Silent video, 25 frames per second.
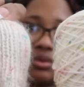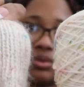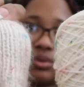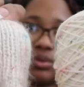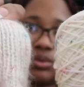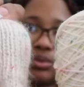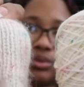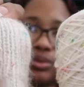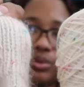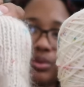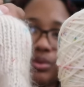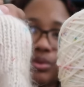
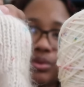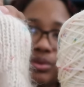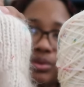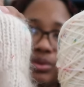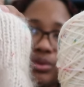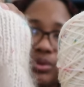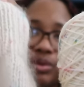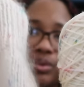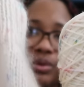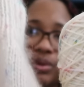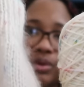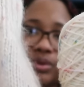
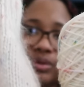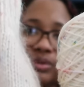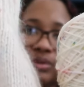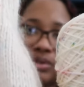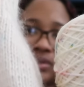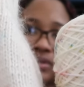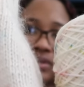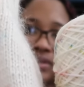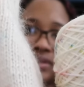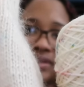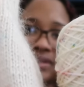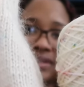Ooh.
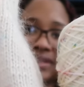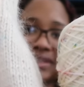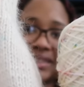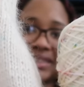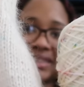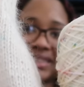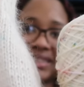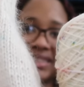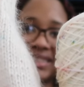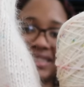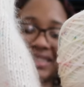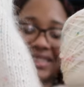
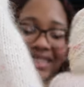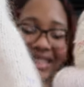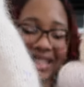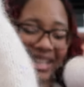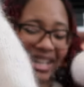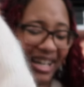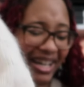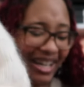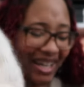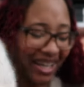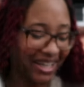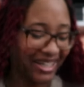
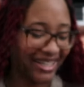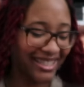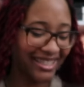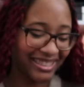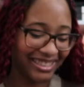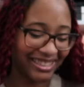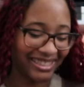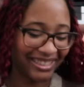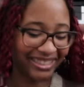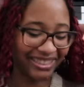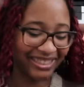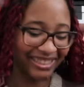Ah!
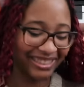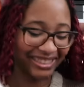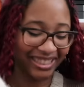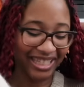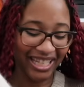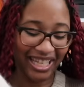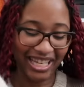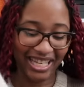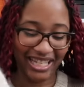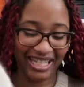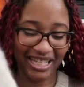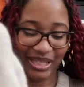
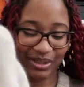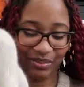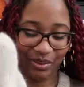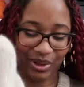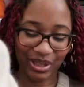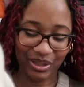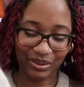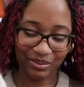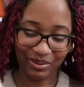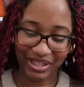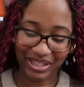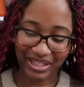This
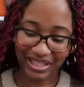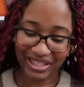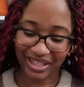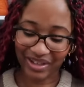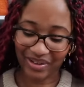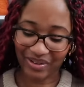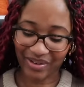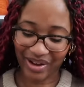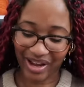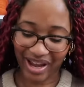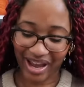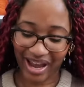makes me
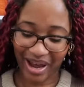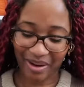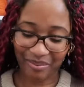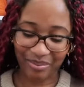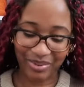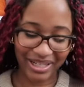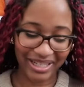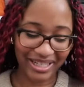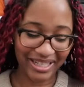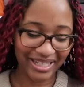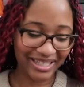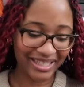so
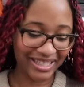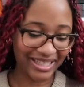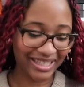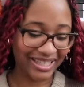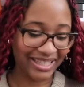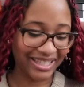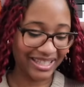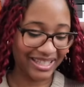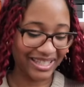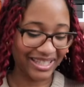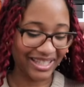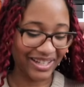happy! This
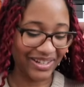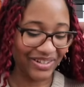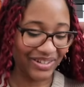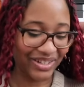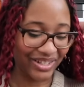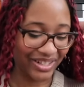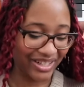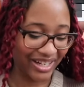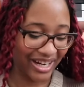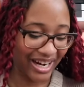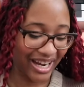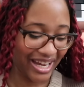is so
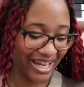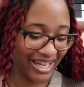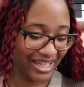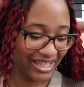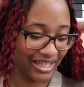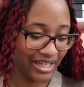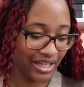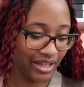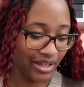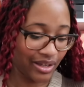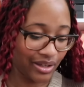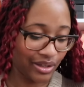
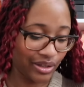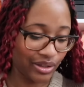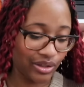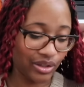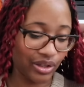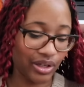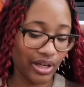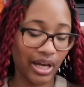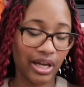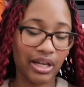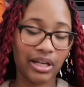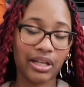great!
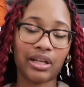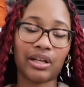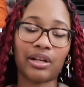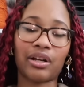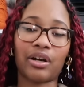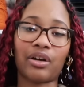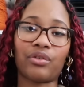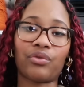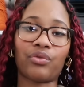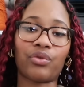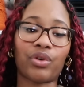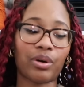So yeah, I knit it
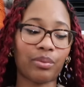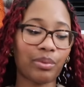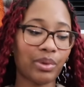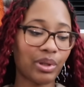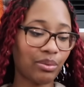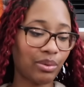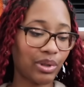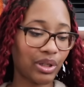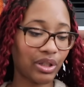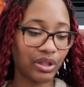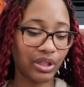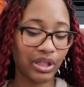on
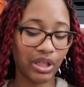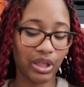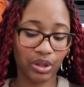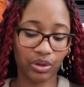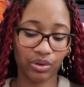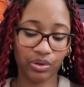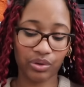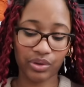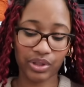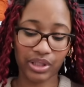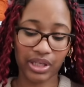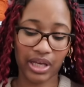4mm
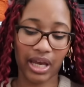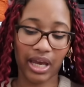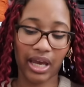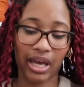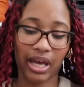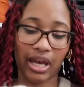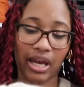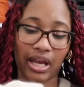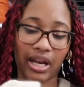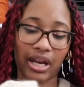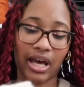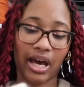needles,
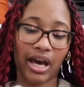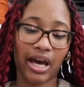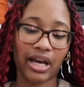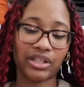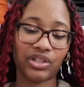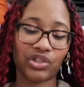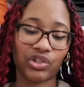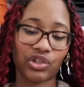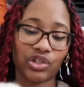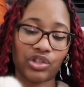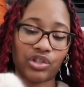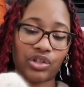and I
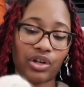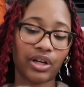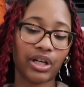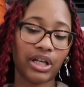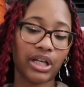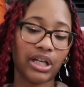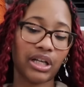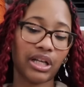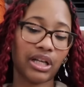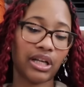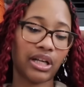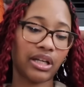just
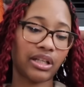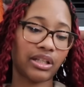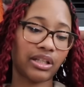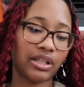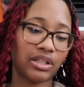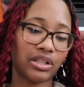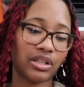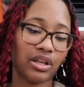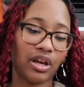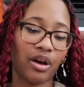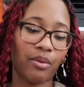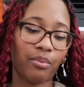started knitting
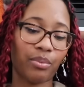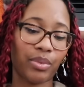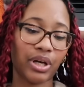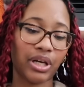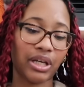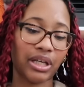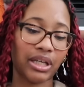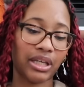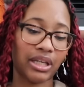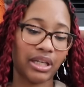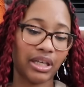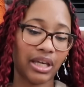this up
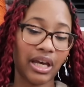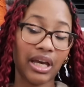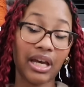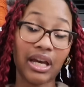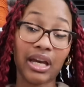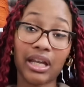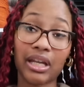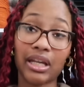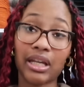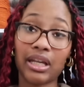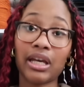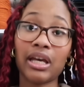
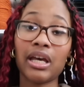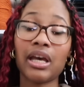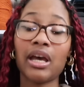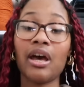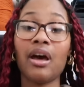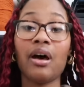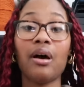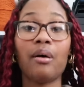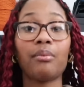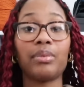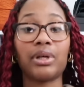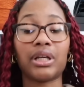again,
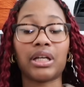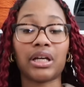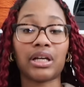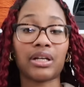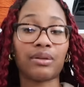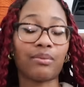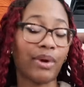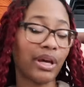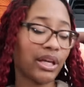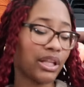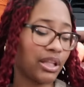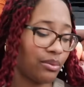
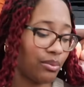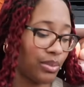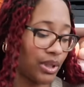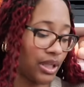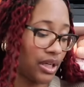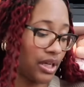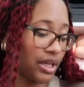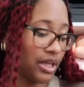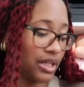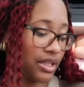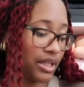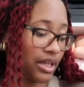because mainly
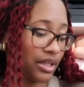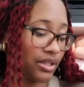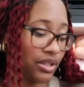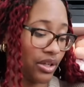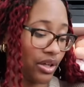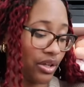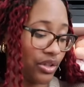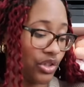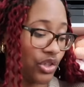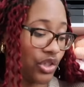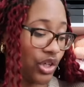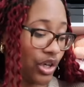because I
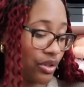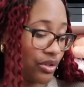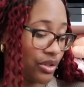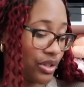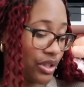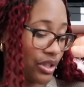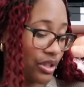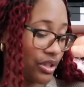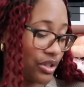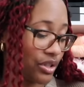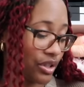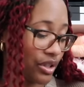saw
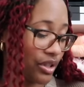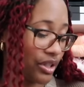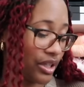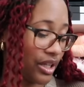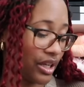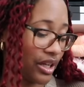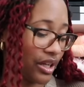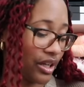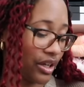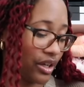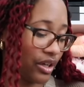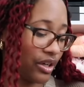Chelsea start
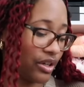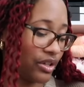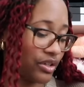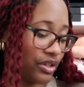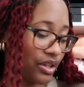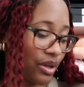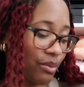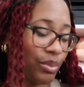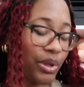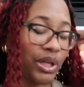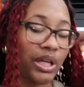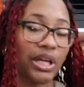knitting
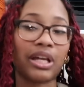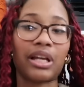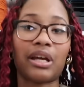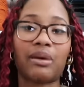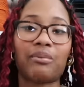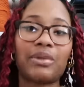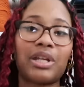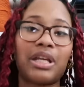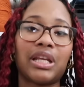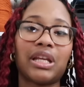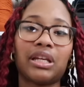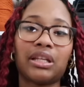hers up again.
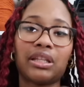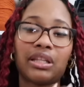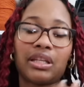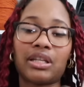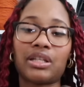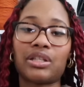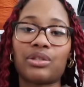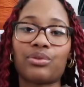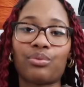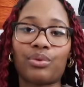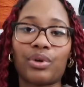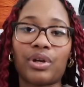I'm knitting
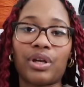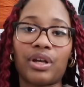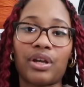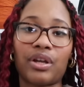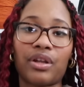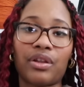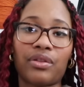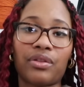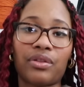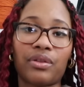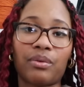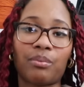this
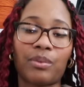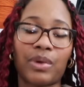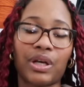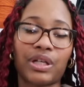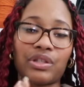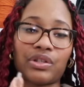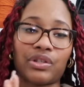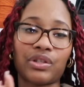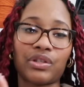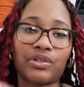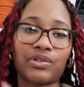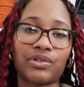with my
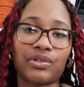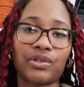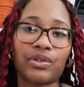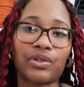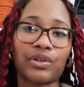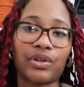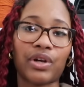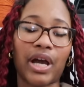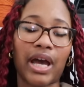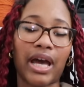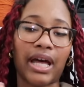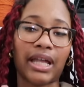
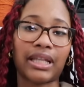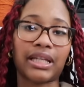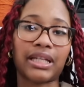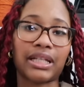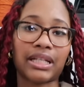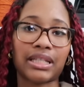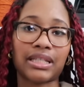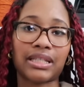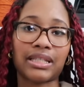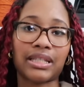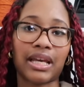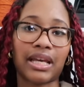sister
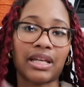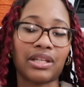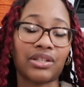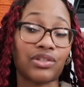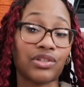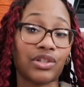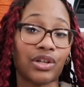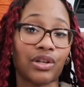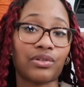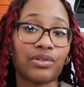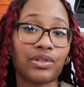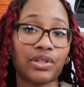Alex and
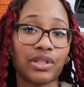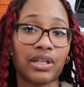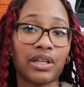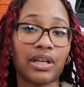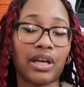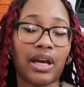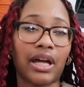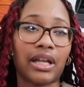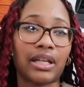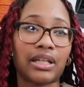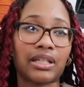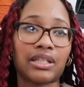
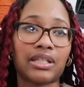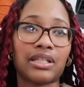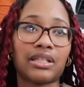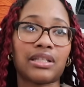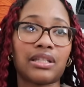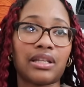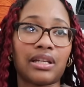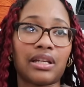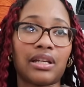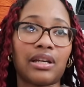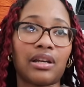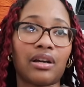Chelsea. Alex
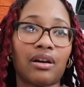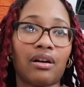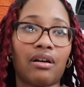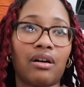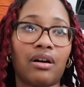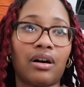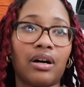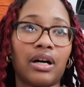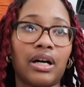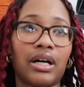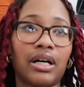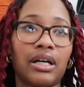is knitting
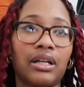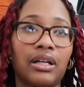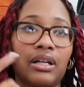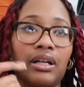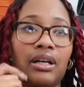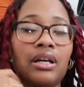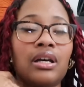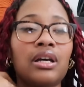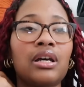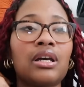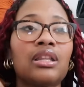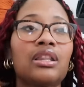on
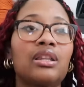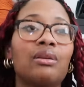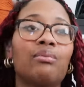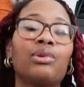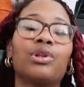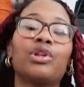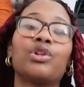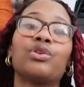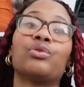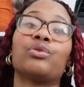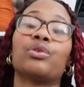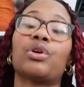the
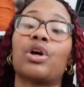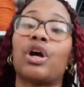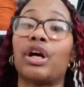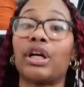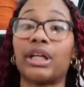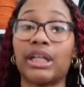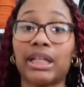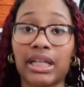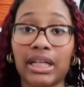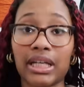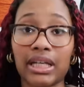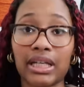balloon
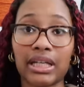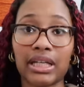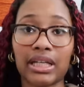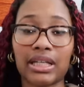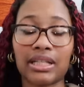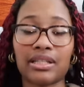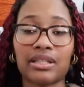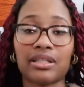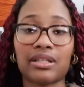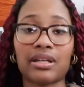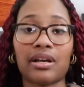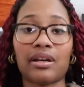cardigan
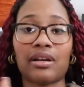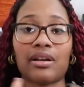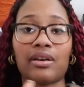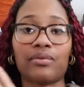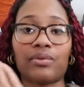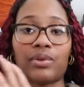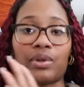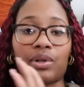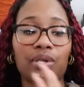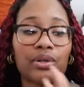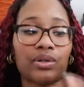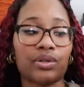instead
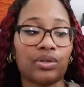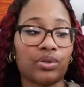of the